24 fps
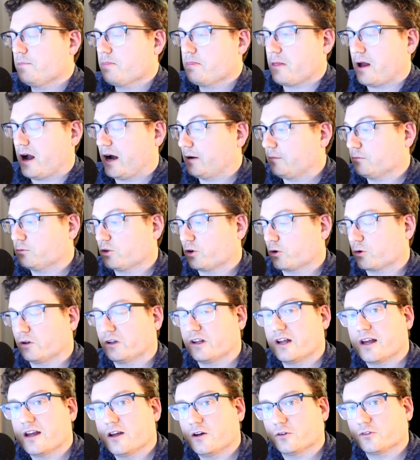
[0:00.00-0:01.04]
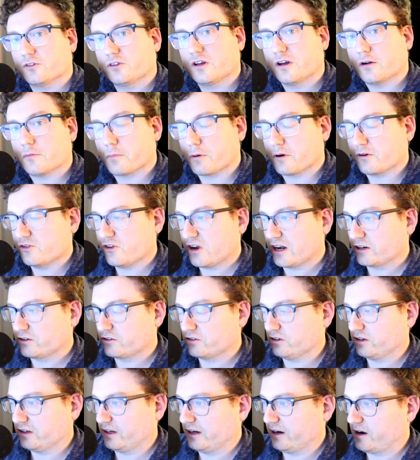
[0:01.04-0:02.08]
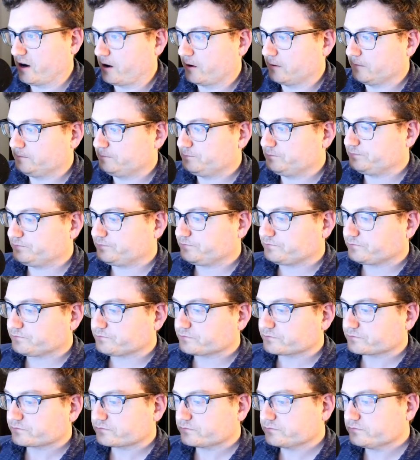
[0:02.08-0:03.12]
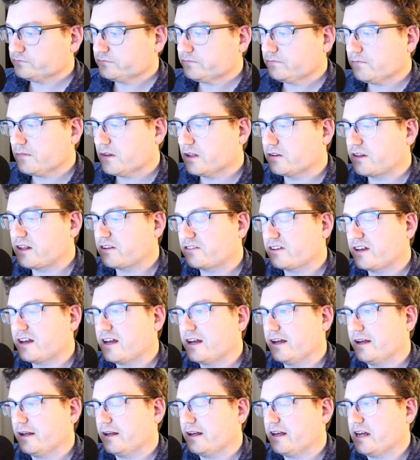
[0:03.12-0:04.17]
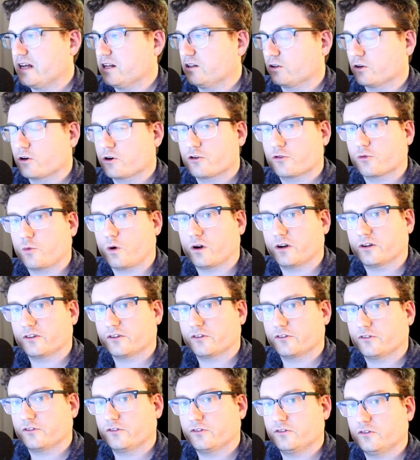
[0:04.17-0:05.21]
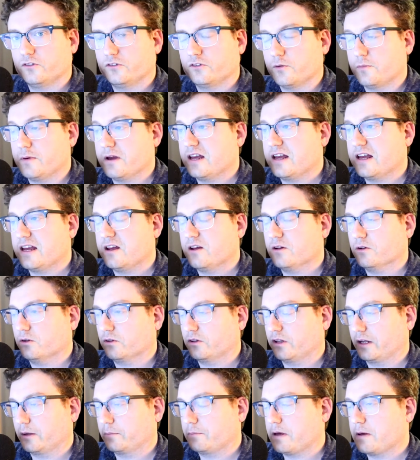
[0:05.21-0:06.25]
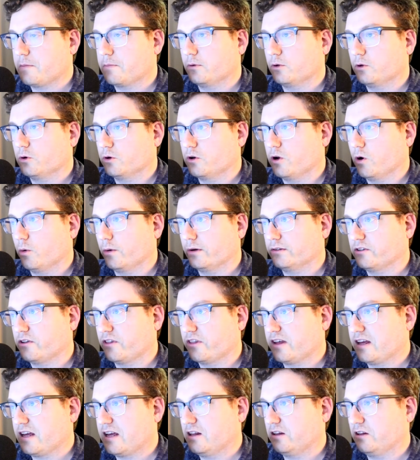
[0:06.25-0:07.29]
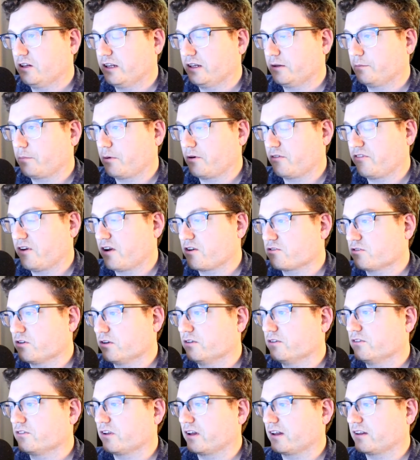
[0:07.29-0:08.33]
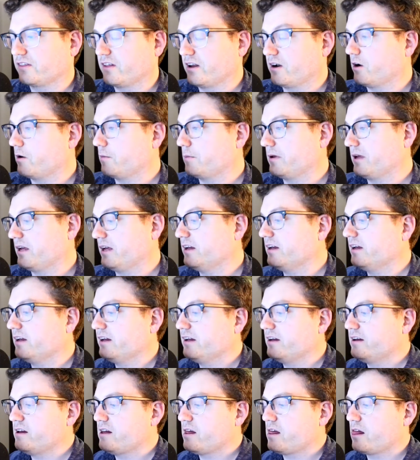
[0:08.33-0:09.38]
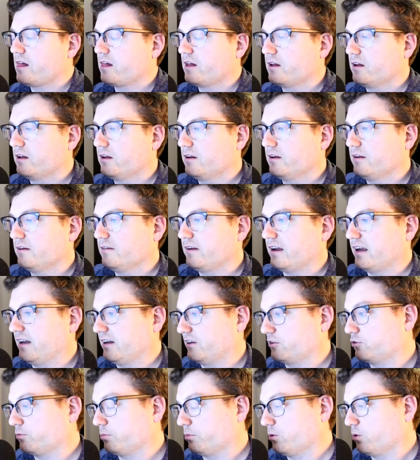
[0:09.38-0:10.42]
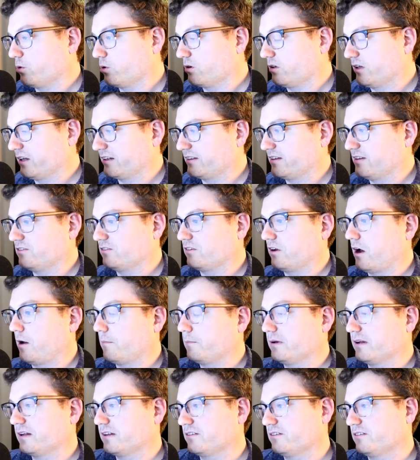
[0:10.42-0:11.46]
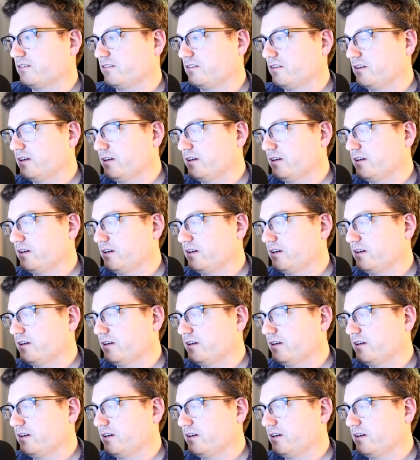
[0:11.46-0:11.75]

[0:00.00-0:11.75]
I'm totally guilty of projection here. They say healers want to be healed, like people who go into the healing professions like therapy and explore like these topics,